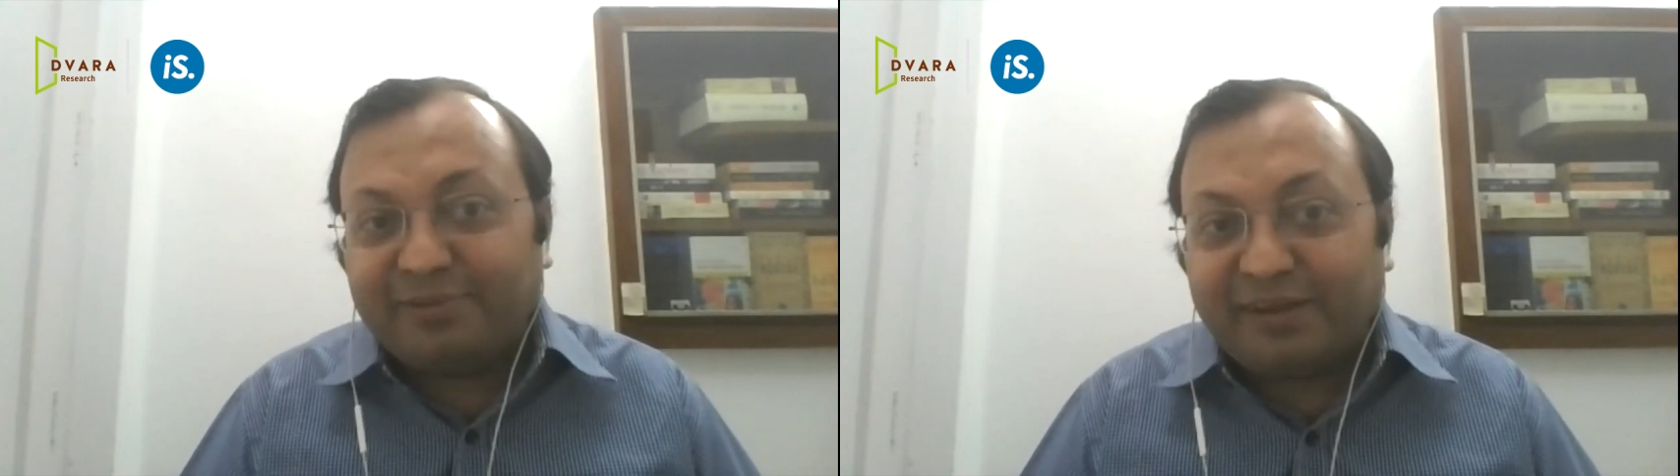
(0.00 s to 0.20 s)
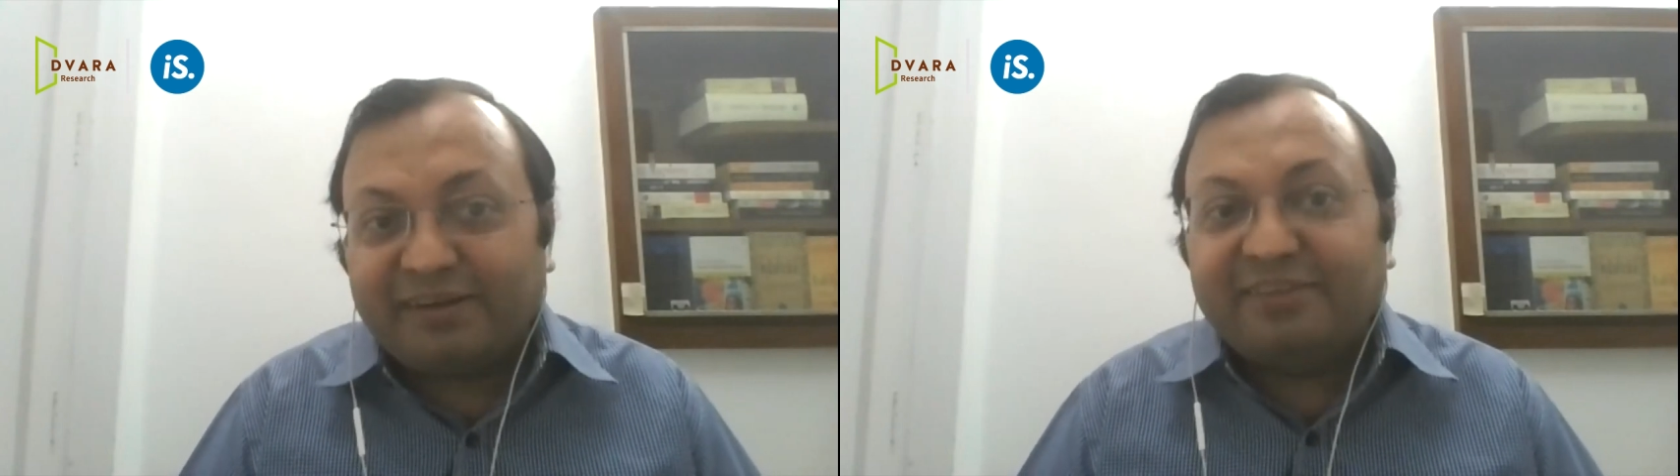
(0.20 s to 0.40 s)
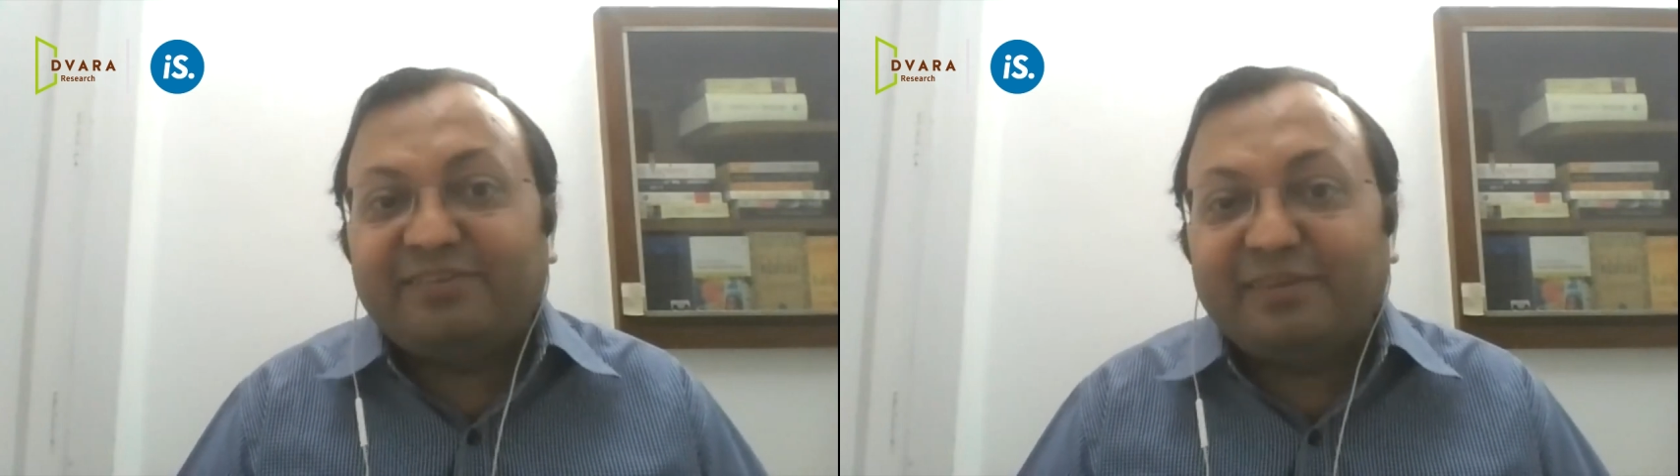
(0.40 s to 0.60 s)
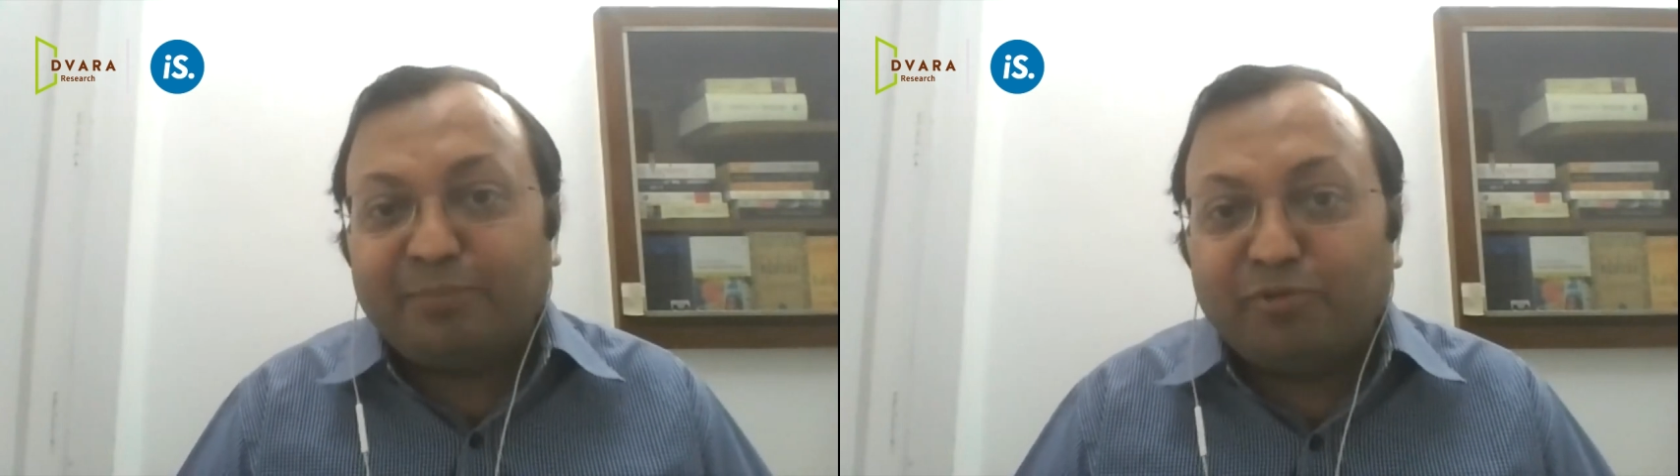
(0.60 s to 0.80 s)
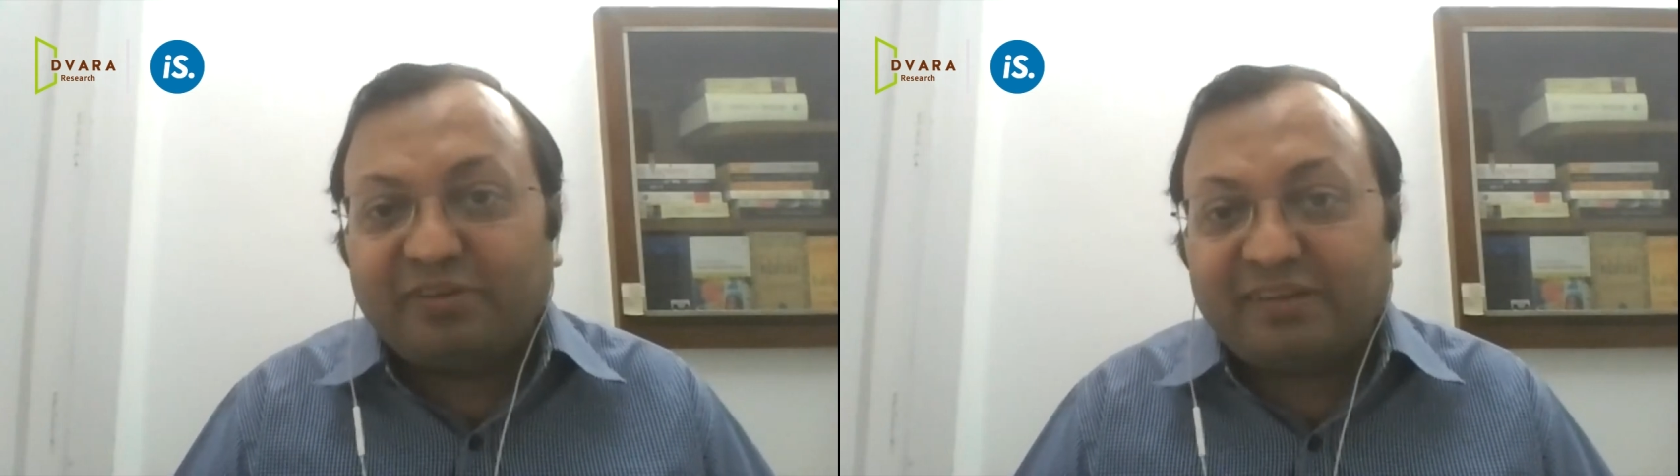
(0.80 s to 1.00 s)
the
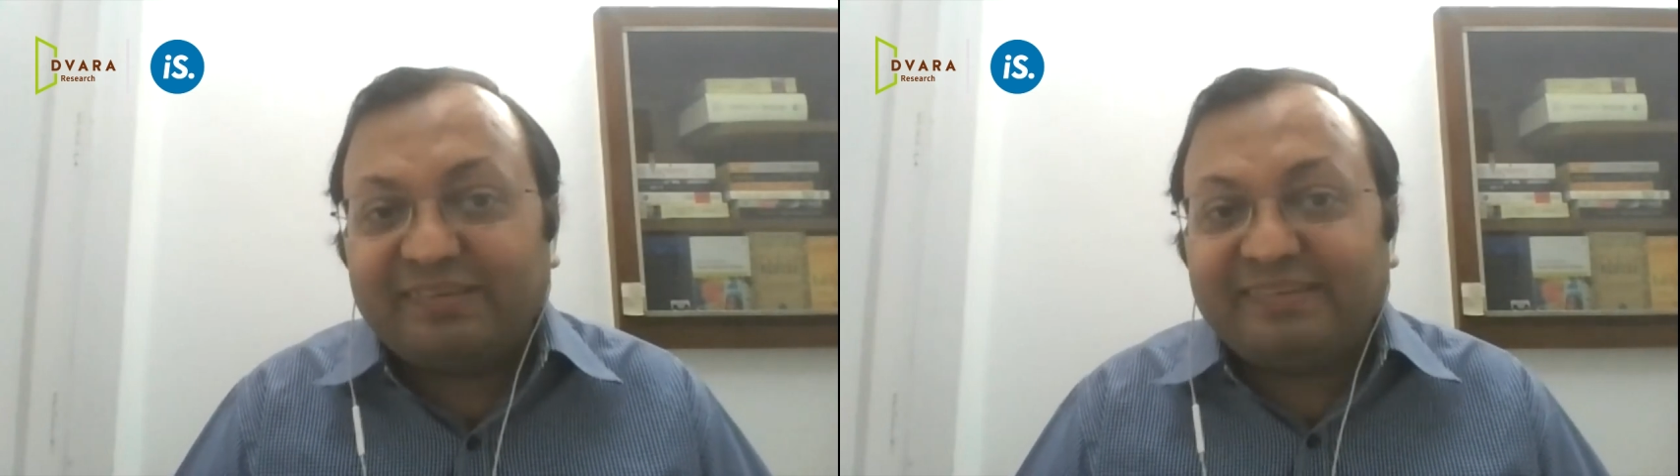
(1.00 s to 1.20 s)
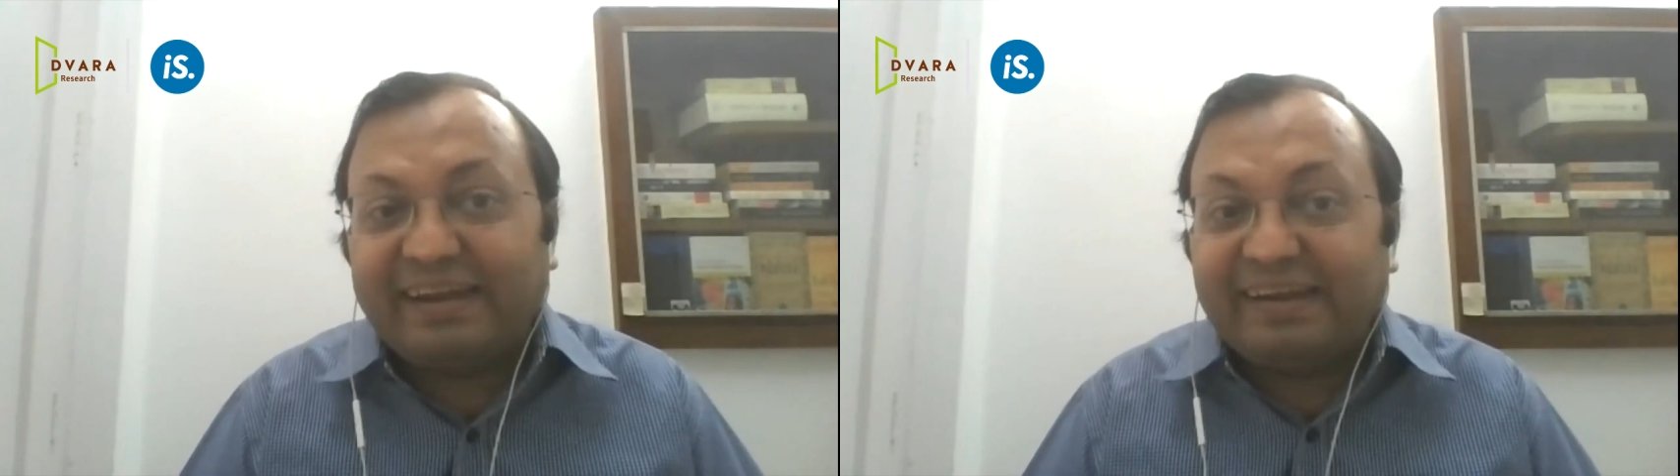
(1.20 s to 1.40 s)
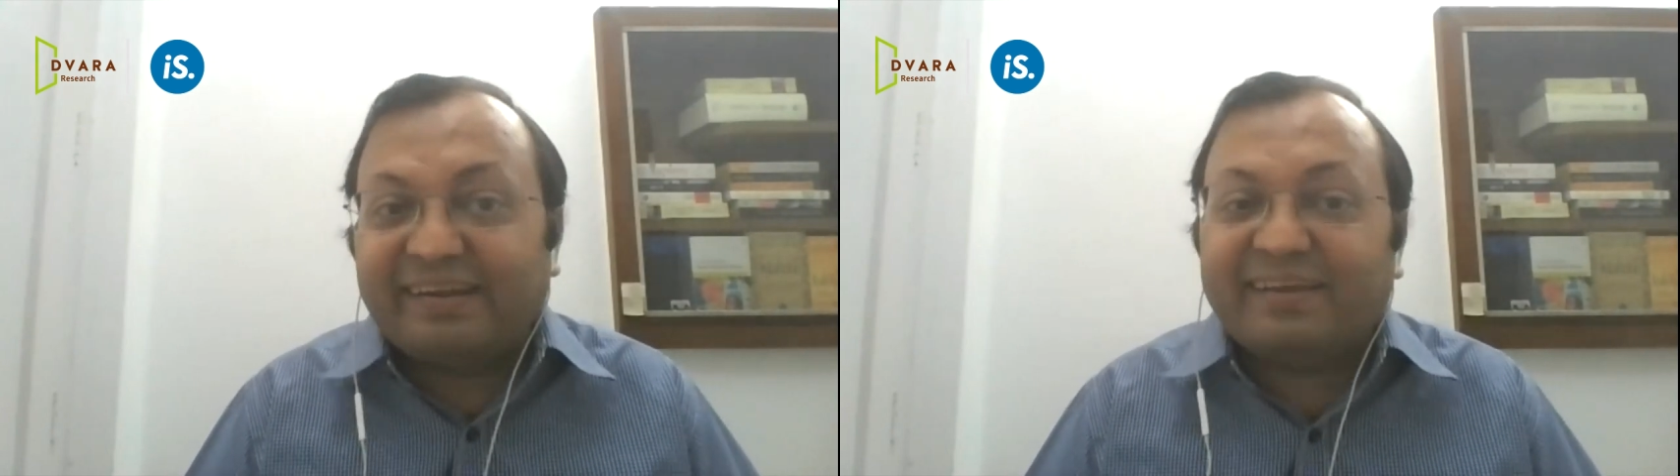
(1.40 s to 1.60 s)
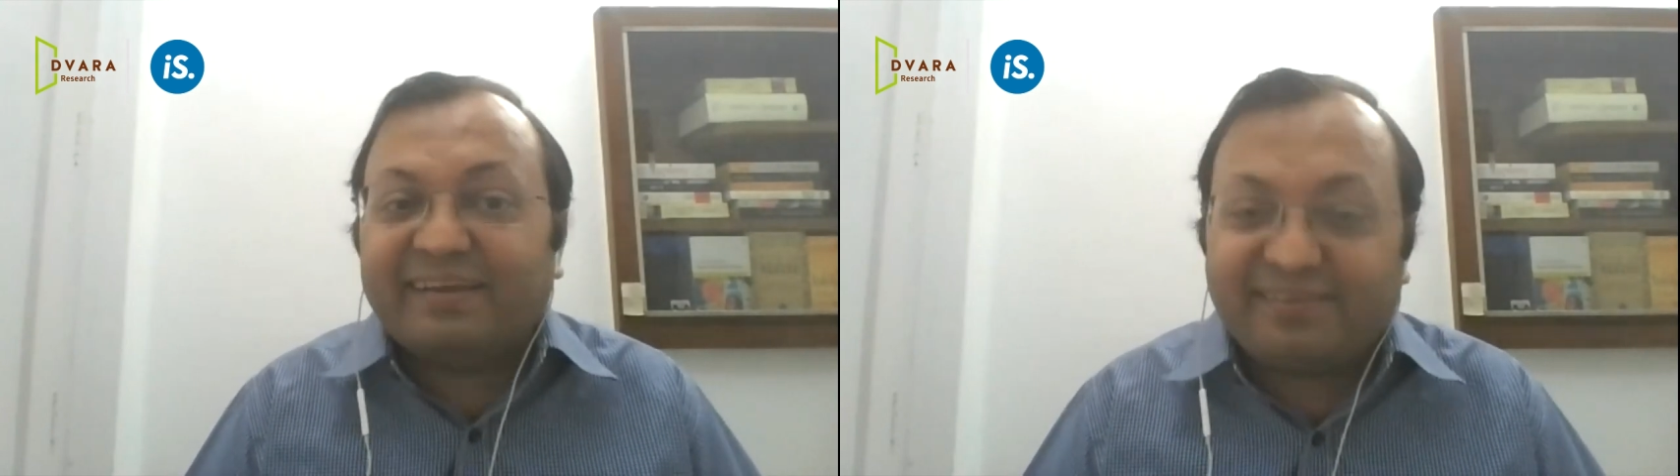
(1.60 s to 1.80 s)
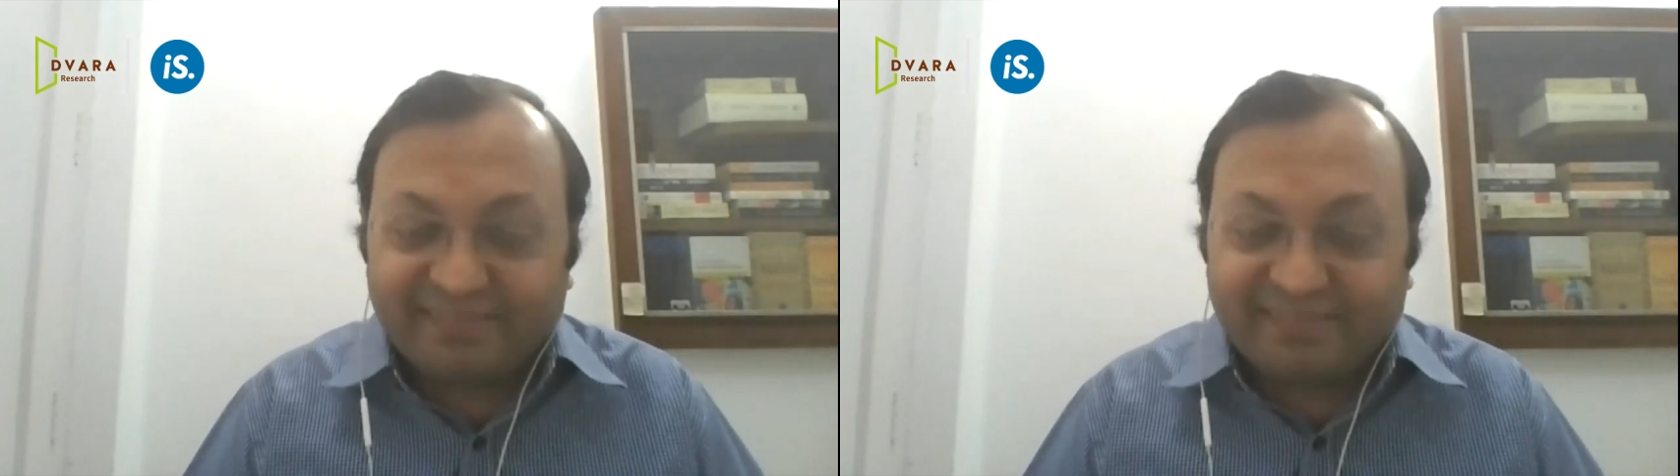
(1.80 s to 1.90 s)
distribution centric